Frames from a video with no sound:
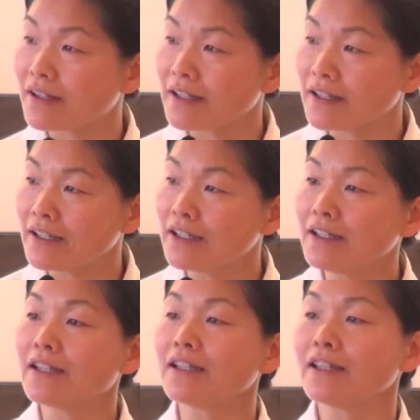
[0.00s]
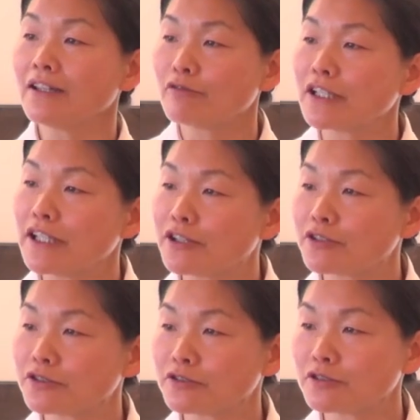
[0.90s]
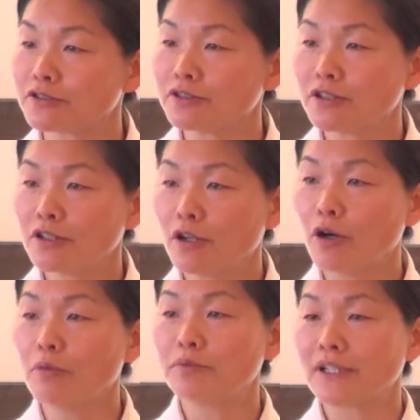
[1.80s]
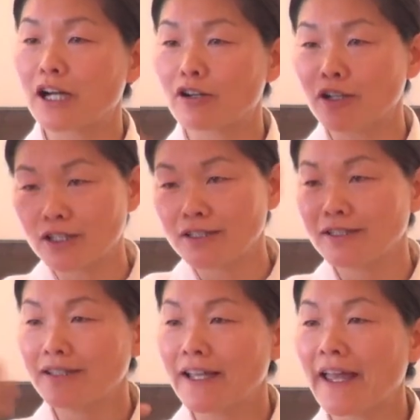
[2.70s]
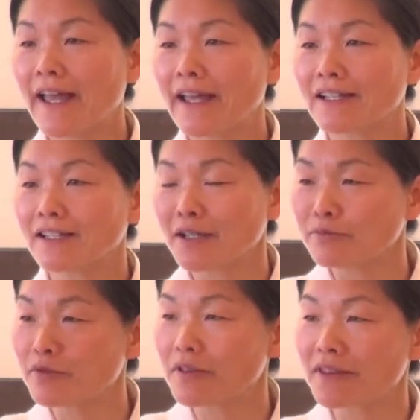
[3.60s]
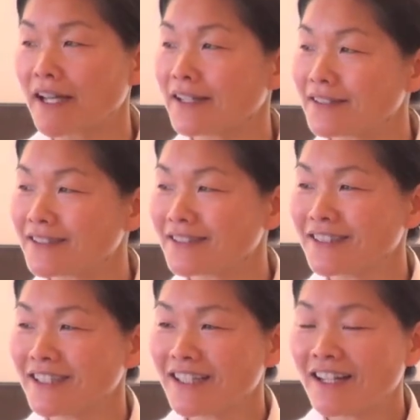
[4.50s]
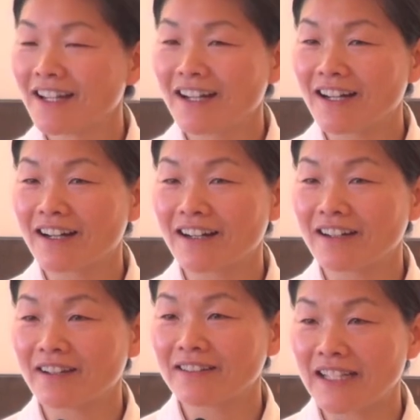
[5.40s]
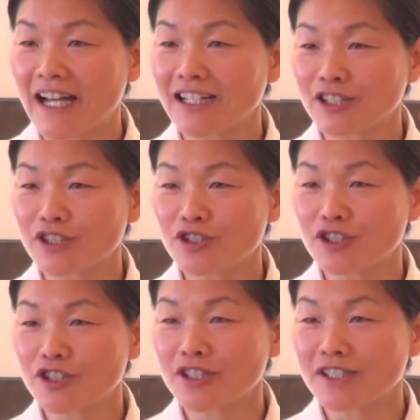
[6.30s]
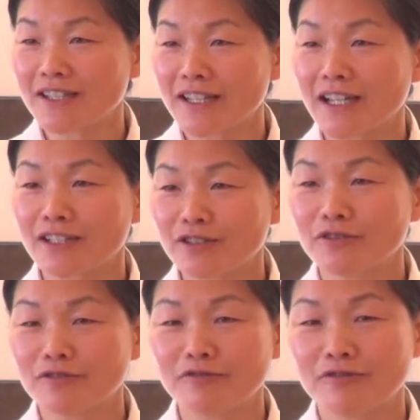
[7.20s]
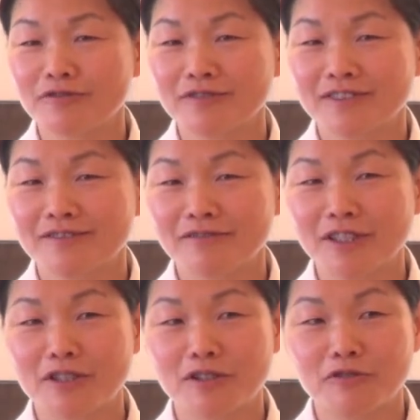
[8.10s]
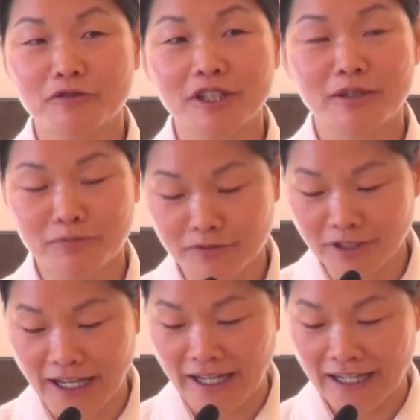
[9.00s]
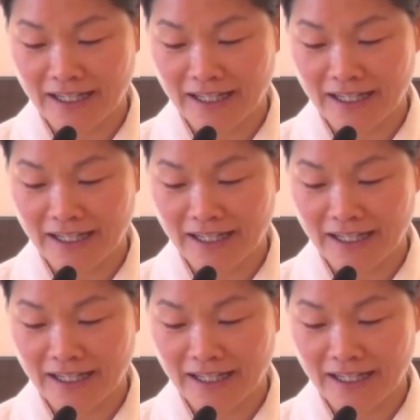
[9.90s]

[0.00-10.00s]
he wanted to open our head and put that knowledge that we know we are Buddha.